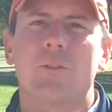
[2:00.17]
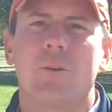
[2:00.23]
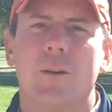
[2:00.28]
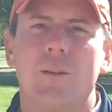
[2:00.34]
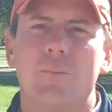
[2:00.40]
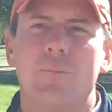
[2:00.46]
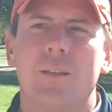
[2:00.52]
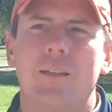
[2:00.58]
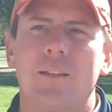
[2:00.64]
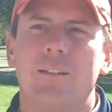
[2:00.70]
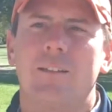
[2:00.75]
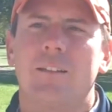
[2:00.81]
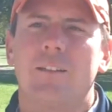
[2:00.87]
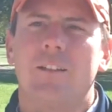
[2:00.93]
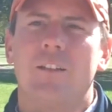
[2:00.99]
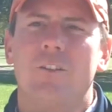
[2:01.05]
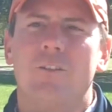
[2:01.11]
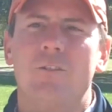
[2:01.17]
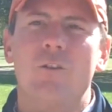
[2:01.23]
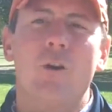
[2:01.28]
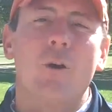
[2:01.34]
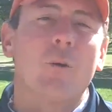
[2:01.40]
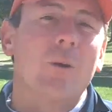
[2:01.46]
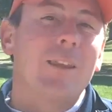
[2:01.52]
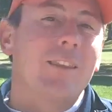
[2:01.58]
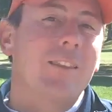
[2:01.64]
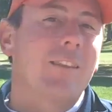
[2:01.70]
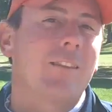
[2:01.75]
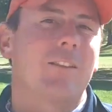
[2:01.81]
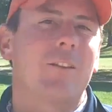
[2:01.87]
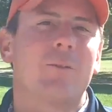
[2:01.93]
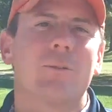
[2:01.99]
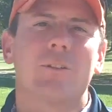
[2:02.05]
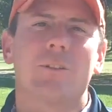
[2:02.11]
quite a bit, knowing that
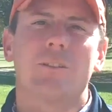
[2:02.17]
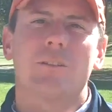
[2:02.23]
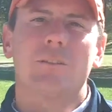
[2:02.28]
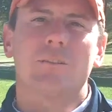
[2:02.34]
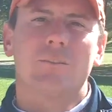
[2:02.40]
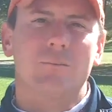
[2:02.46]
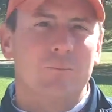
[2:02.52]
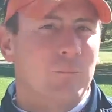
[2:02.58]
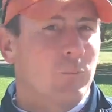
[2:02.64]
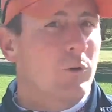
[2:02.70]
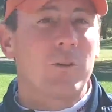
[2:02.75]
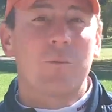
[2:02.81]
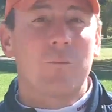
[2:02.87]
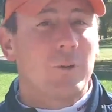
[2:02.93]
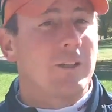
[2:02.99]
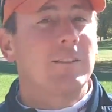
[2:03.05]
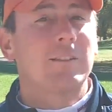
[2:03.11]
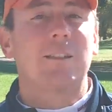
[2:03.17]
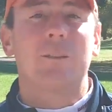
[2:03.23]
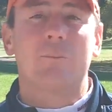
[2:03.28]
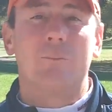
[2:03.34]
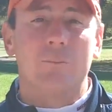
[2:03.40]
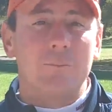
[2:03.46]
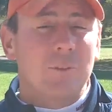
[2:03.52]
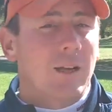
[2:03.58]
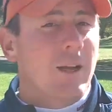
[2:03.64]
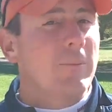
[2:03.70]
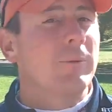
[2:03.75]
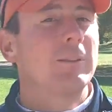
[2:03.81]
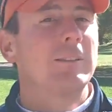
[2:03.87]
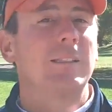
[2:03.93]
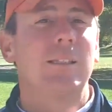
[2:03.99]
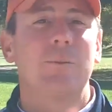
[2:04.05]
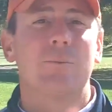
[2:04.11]
there were more than one team, a couple
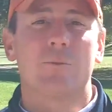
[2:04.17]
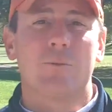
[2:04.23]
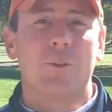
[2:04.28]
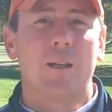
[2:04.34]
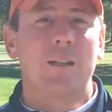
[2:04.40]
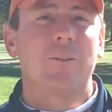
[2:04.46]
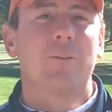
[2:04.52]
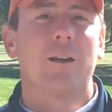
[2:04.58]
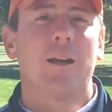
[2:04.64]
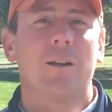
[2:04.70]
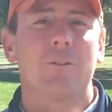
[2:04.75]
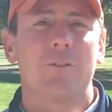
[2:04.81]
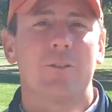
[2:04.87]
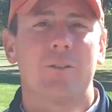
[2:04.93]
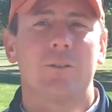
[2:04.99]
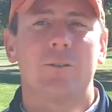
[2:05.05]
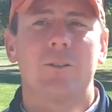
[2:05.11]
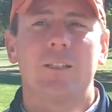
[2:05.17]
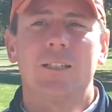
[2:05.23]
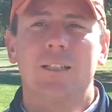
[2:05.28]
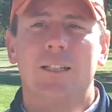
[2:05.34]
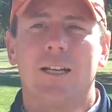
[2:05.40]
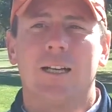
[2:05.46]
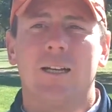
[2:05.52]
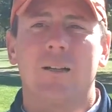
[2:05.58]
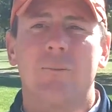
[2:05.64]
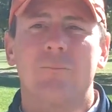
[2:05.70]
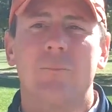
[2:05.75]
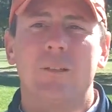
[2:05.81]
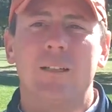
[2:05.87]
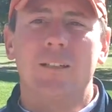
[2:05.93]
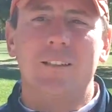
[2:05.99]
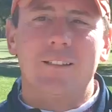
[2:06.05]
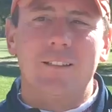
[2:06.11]
teams right around you. Uh,
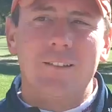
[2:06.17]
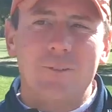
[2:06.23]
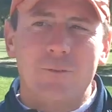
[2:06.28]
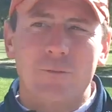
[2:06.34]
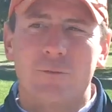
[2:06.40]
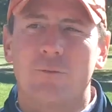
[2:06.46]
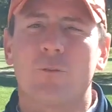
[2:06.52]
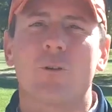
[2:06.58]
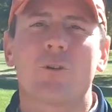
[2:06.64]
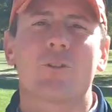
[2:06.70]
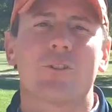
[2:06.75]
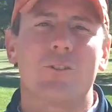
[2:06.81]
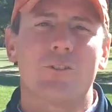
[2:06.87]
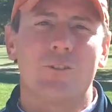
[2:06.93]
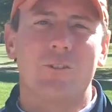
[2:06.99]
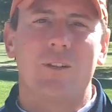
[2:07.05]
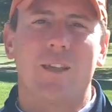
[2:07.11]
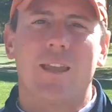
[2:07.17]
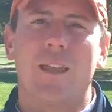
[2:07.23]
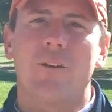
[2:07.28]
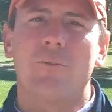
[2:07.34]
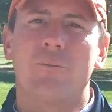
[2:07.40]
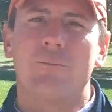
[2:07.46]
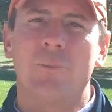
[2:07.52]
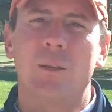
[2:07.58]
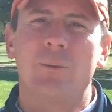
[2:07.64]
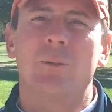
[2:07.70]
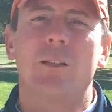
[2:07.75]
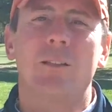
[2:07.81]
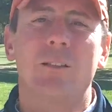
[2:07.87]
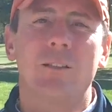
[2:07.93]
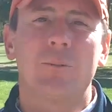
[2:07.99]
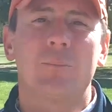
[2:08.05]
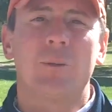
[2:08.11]
forces you to have maybe
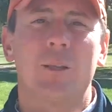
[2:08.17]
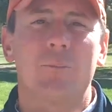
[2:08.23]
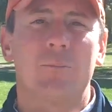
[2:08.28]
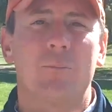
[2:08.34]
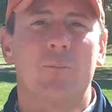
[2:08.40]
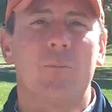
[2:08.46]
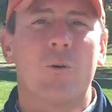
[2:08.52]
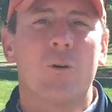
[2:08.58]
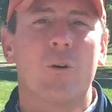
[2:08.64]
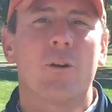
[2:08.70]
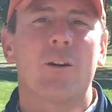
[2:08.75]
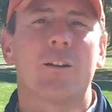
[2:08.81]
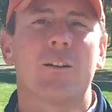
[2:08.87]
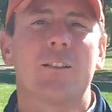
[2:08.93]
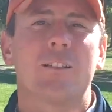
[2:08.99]
a little bit more